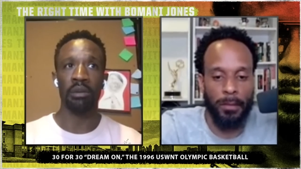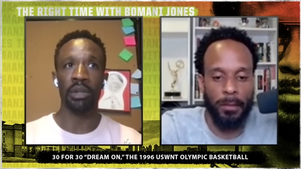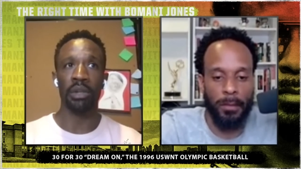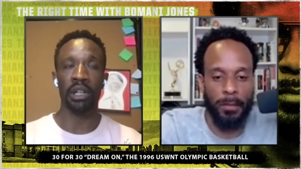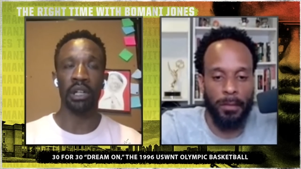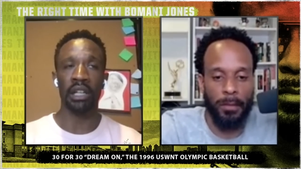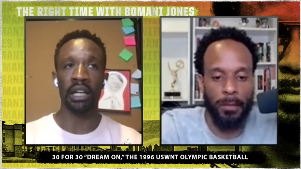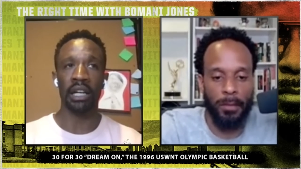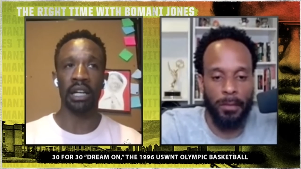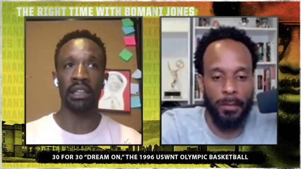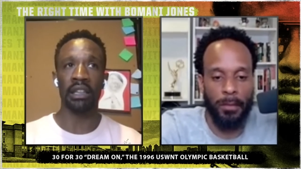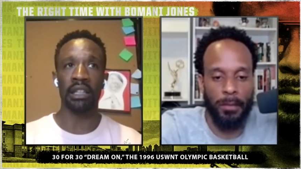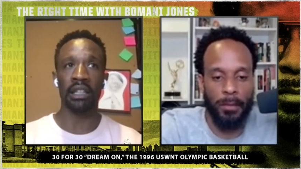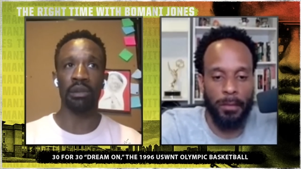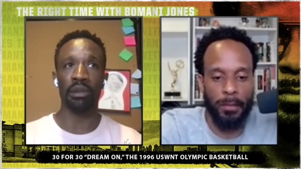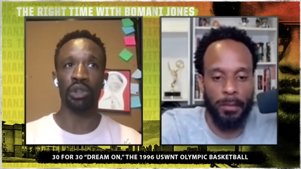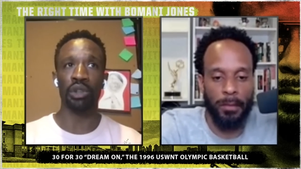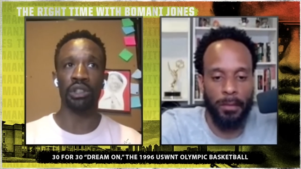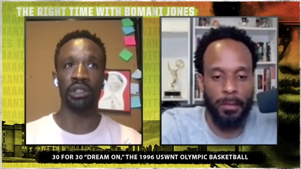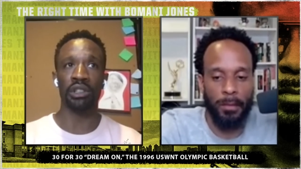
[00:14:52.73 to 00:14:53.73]
Speaker 1: but like, I
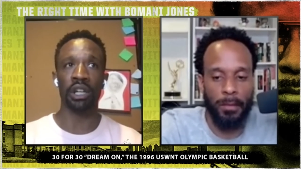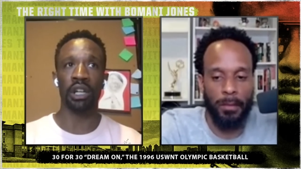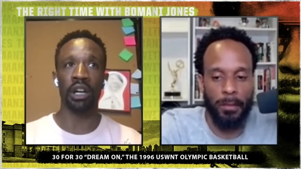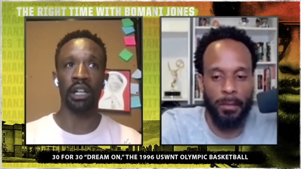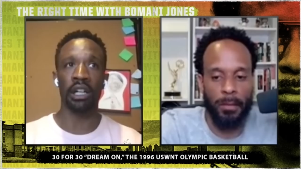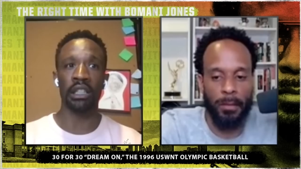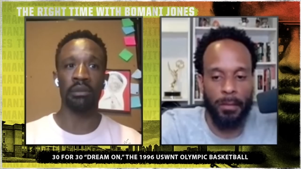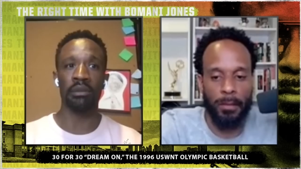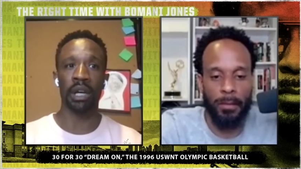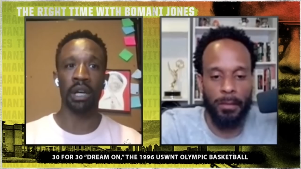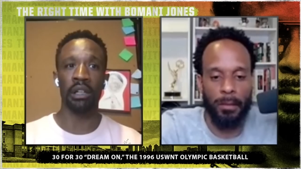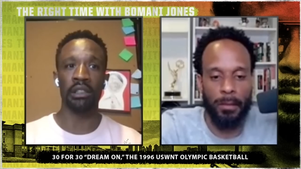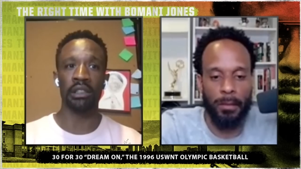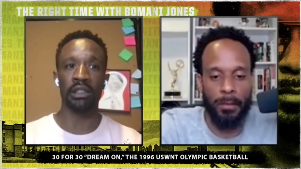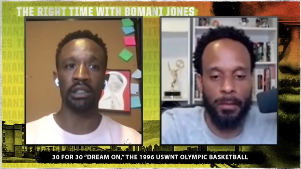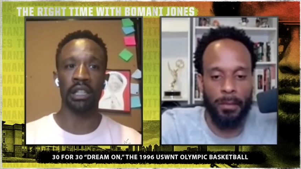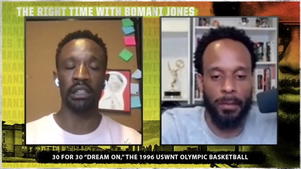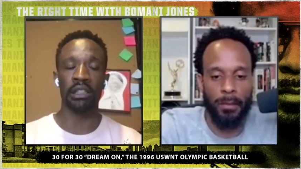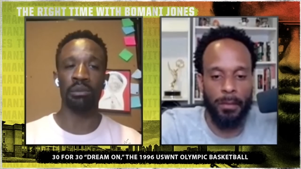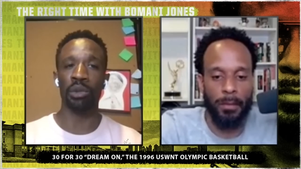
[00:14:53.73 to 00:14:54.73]
think what you're talking about
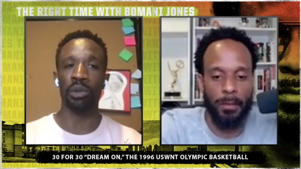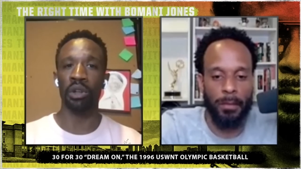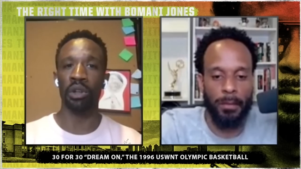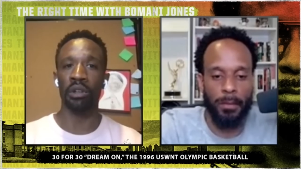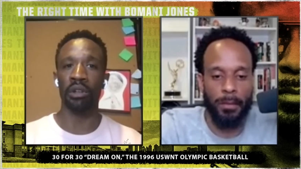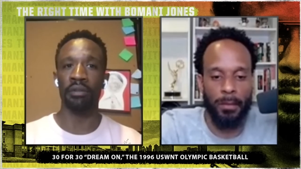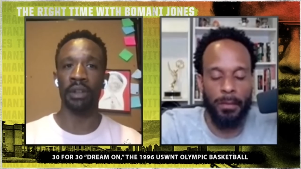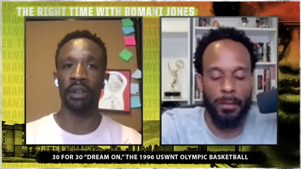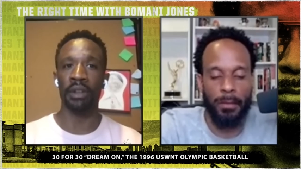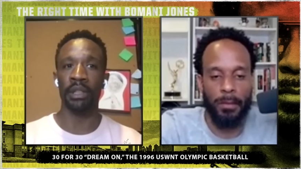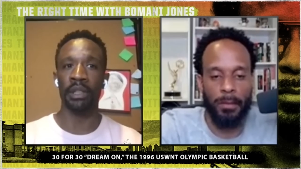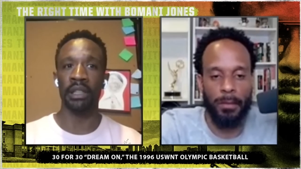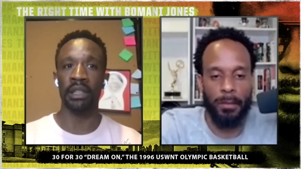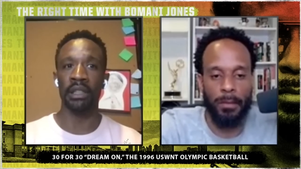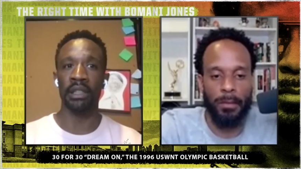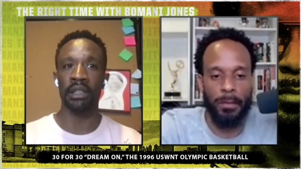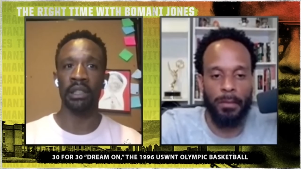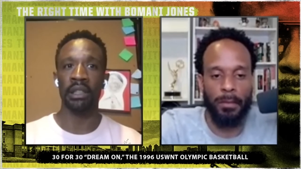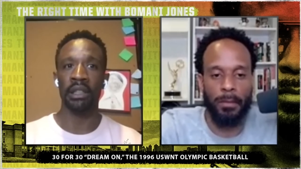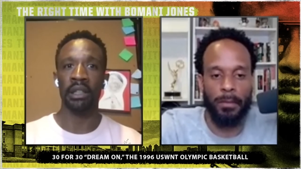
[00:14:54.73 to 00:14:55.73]
is like the more
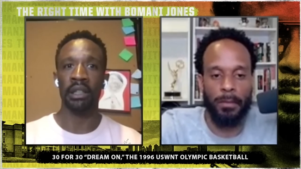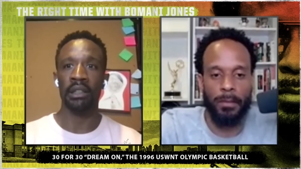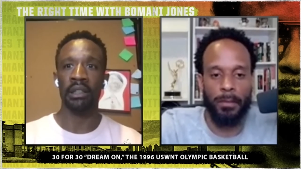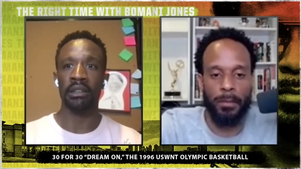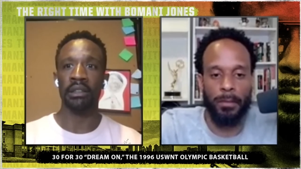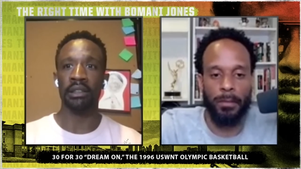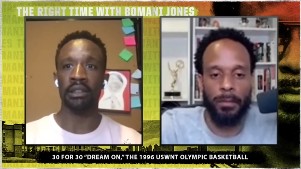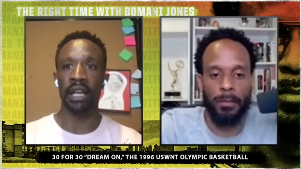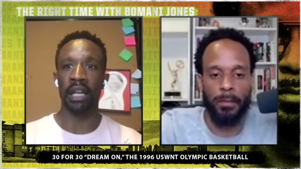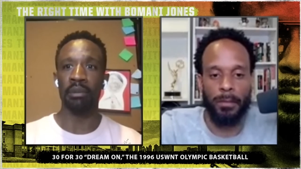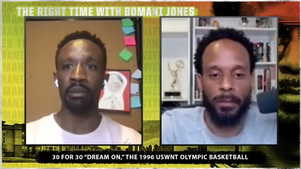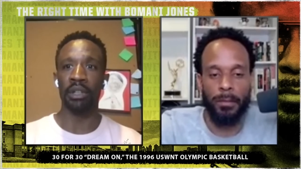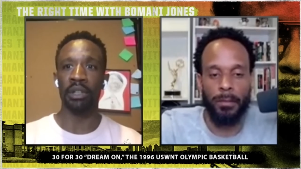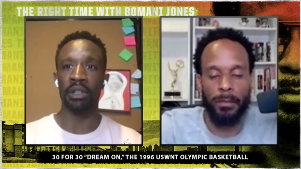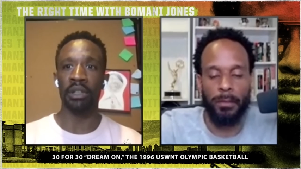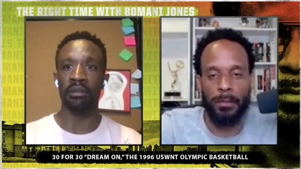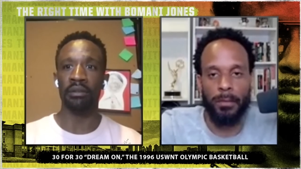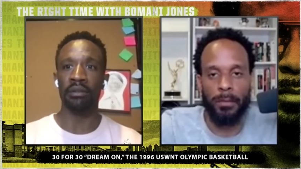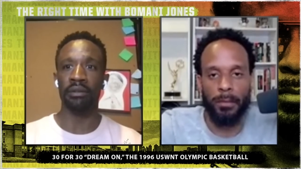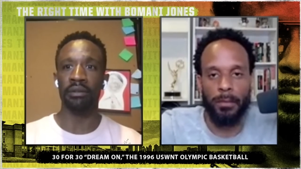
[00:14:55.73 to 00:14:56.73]
effeminate type
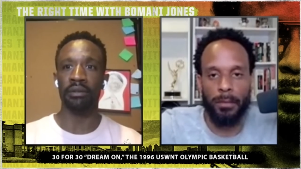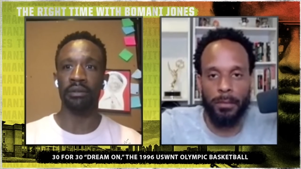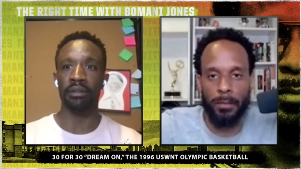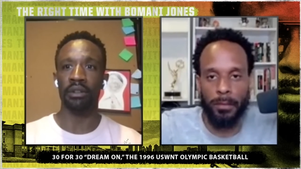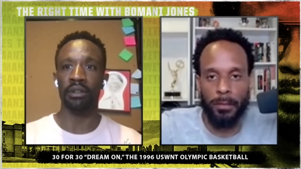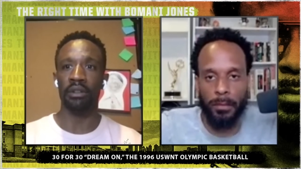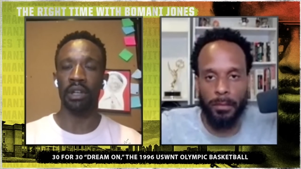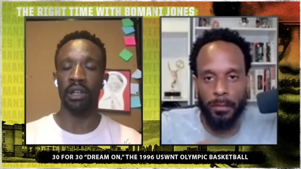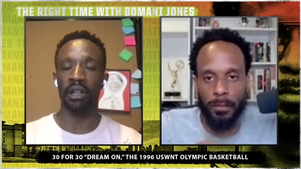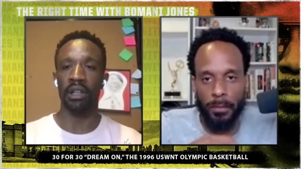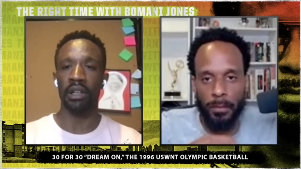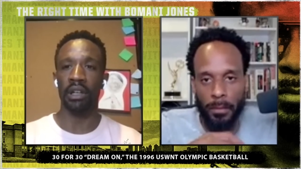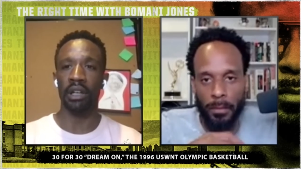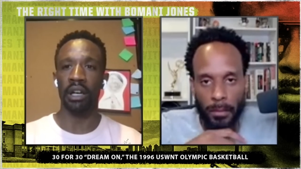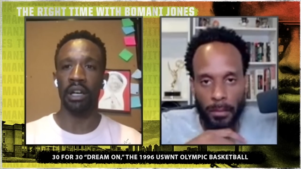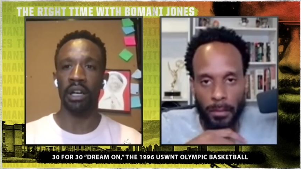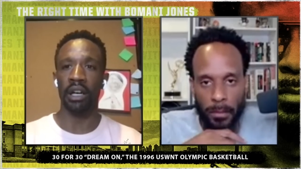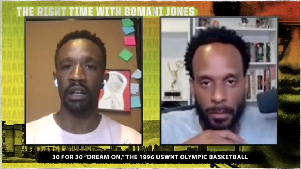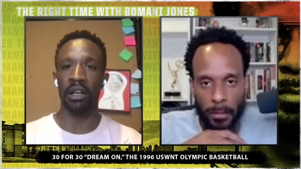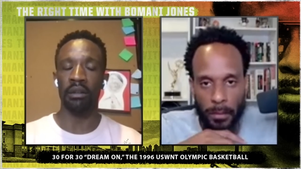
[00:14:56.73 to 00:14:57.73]
of
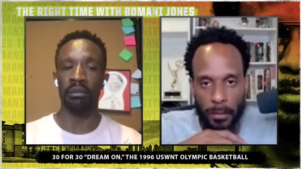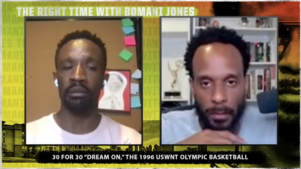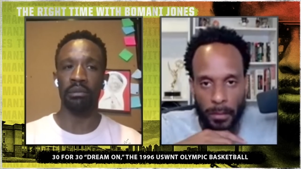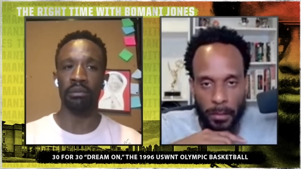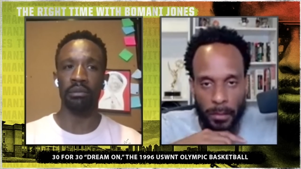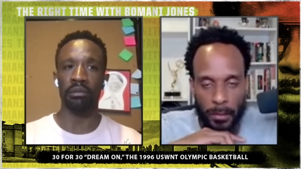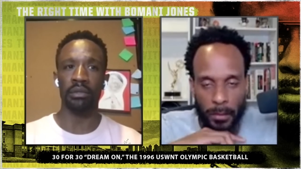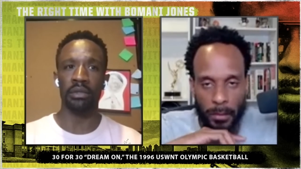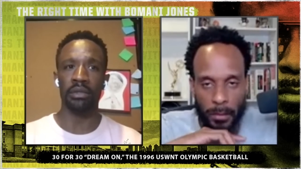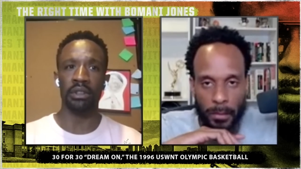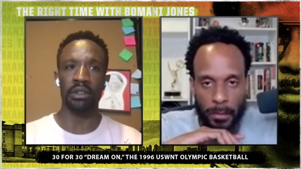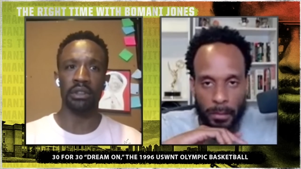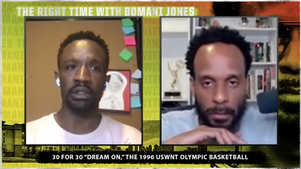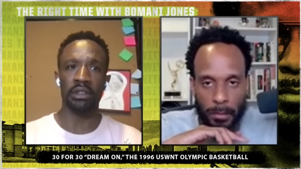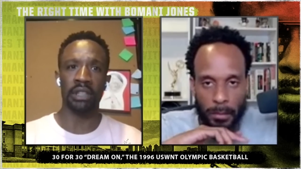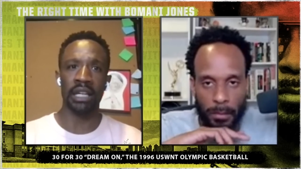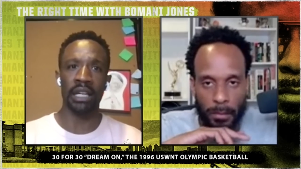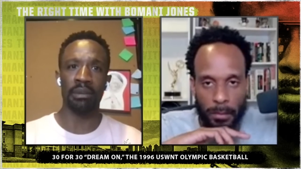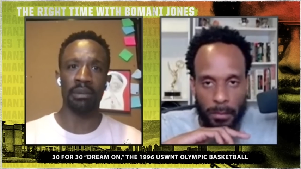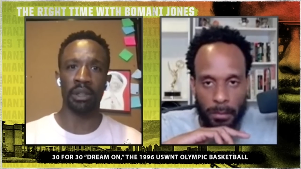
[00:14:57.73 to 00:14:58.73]
um,
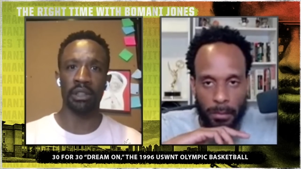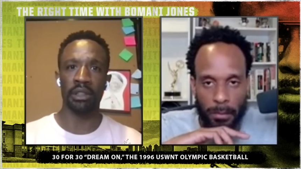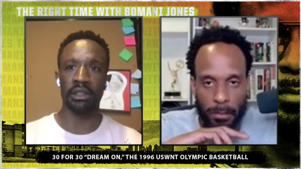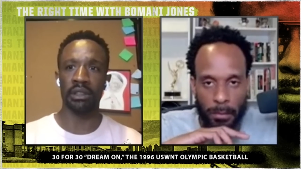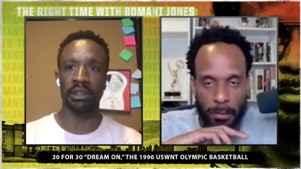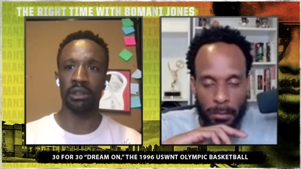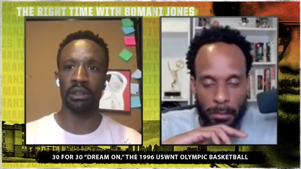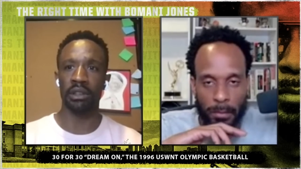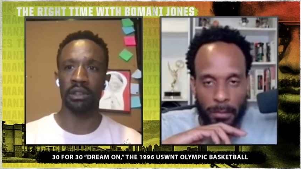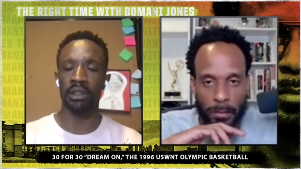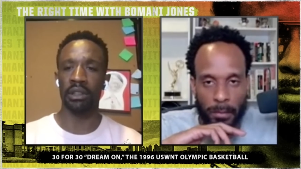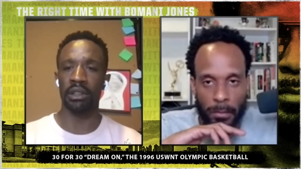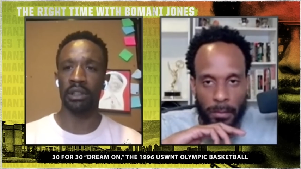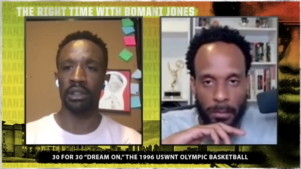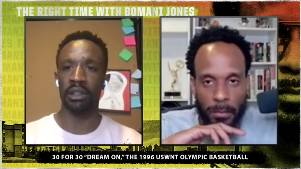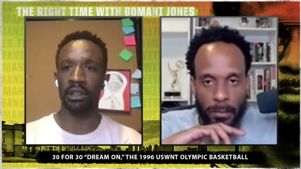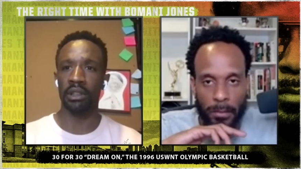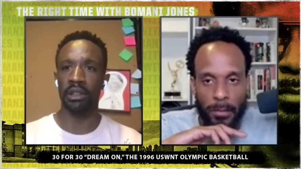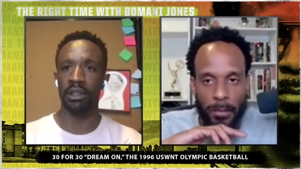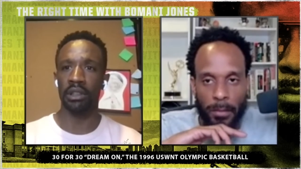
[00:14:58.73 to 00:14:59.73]
gay person,
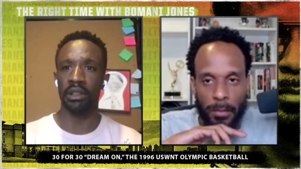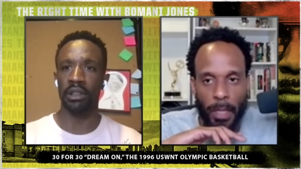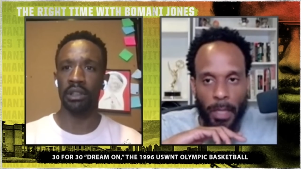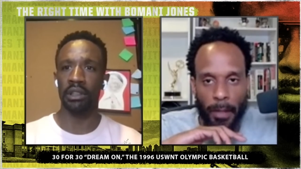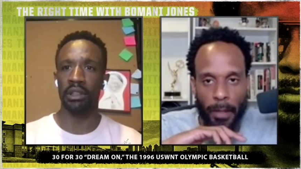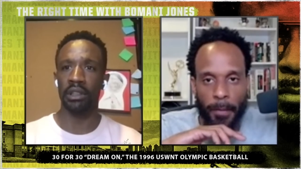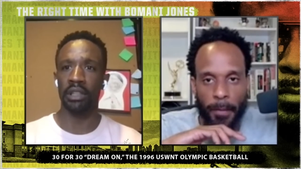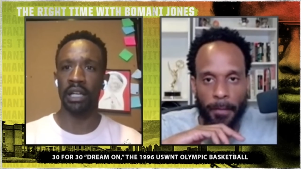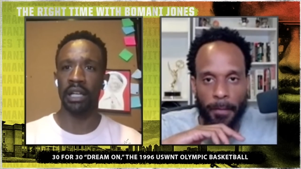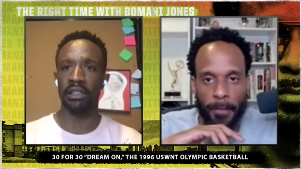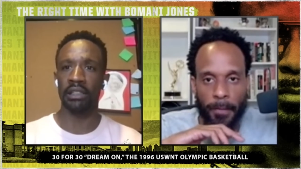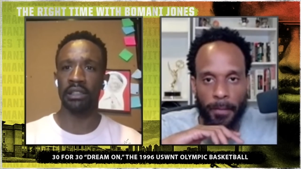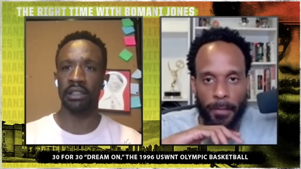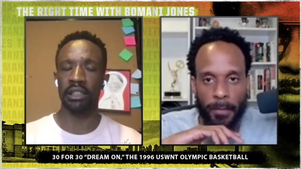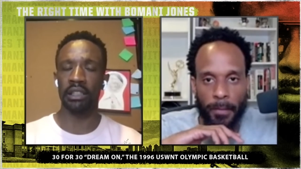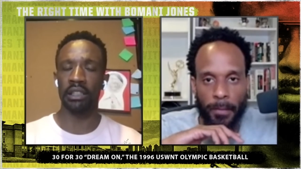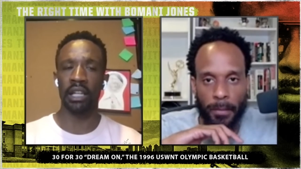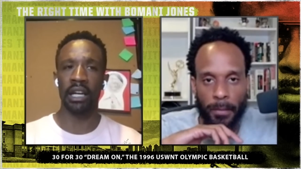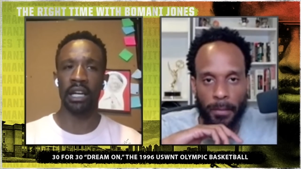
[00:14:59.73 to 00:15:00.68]
or yeah, that's